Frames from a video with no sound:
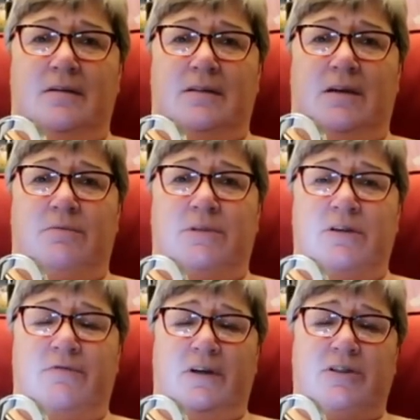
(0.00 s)
So
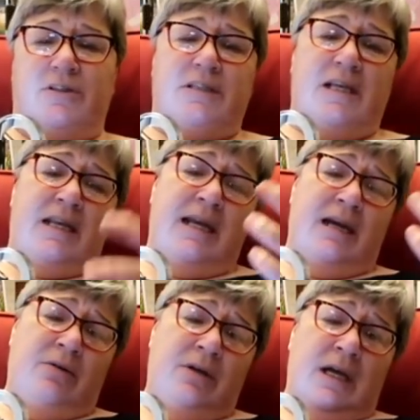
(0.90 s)
two functions there.
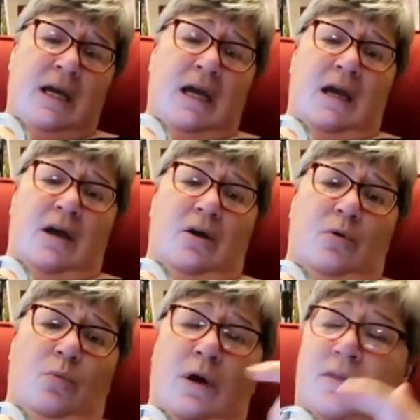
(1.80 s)
Now,
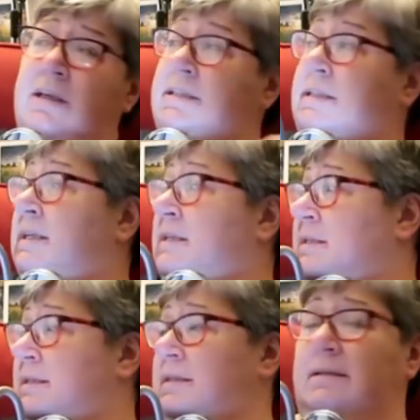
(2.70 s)
when this
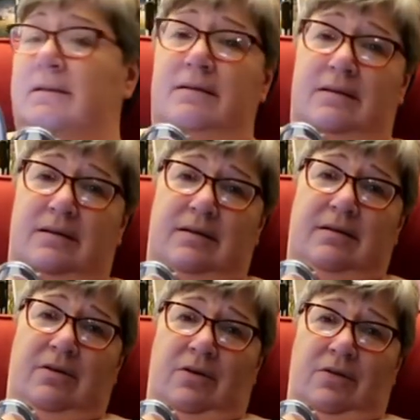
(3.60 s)
is
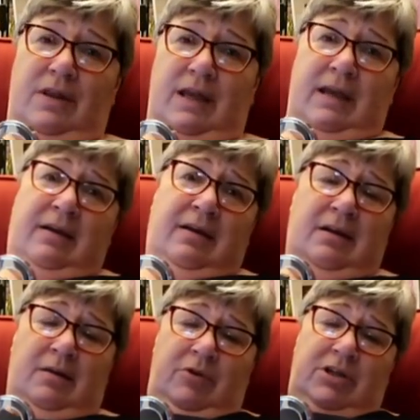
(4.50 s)
on there
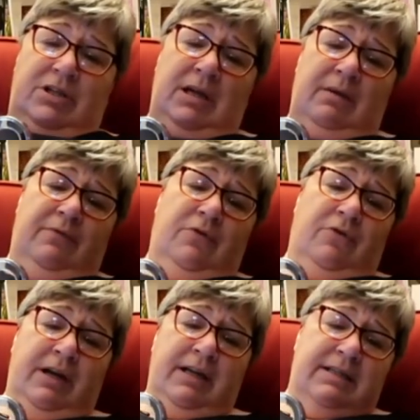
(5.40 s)
and I'm reaching up
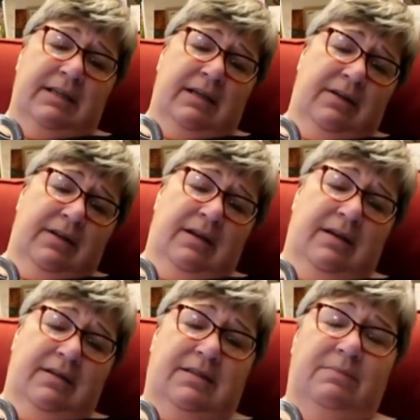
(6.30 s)
for it,
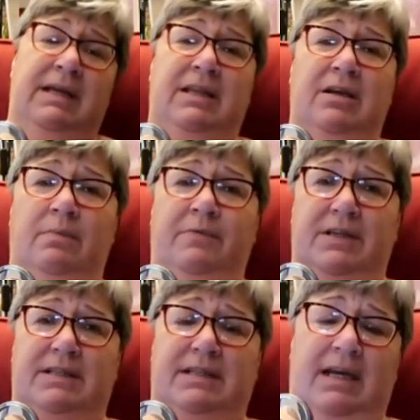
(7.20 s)
to me the
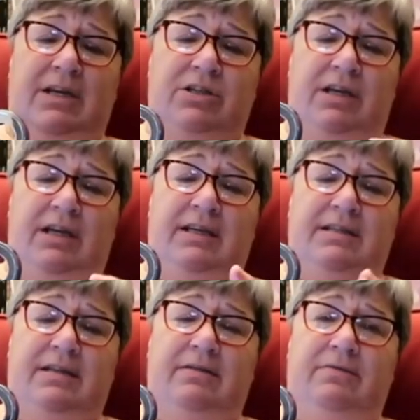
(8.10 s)
obvious danger
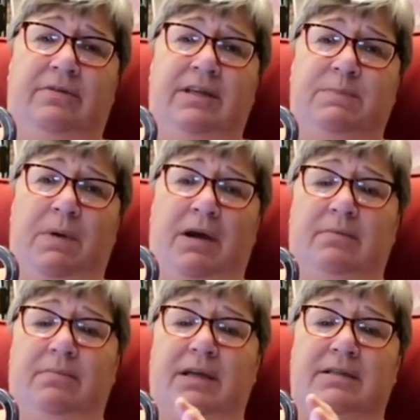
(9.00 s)
is that this
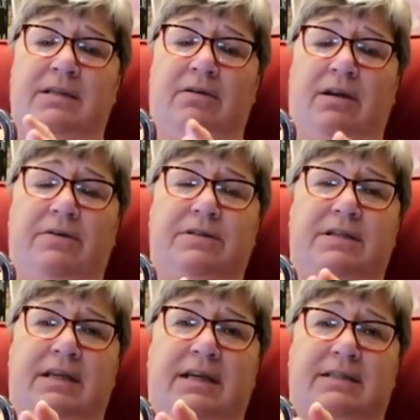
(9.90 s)
button being so close
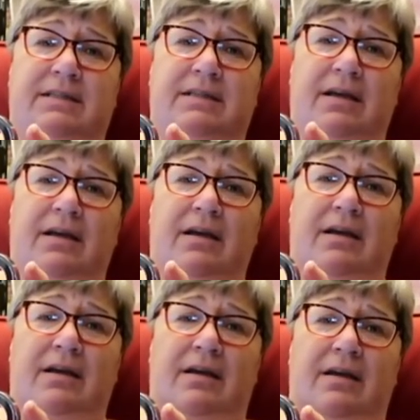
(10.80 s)
to this,
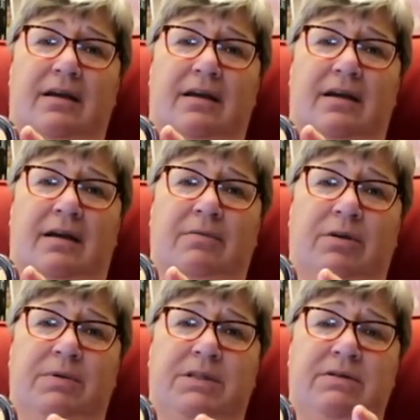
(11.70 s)
I'm
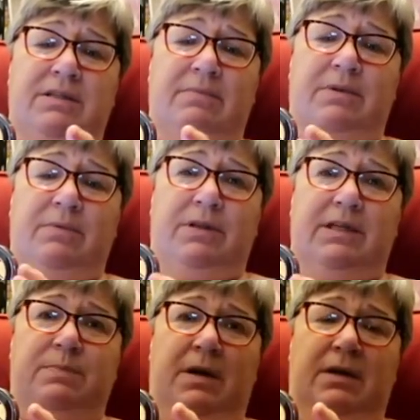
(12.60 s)
going to be doing something with
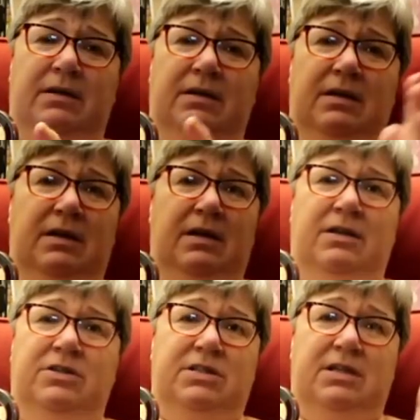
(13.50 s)
this button
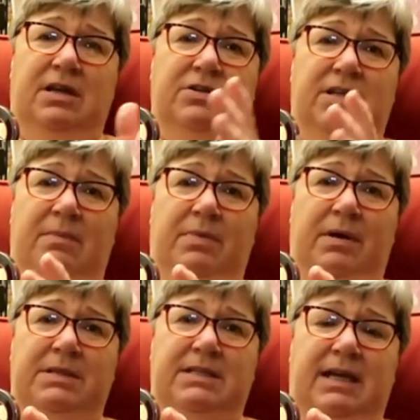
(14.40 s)
and just touch that
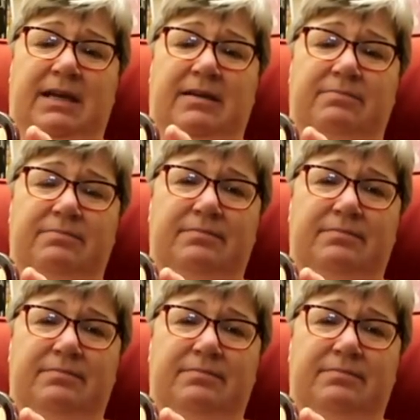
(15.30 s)
by mistake.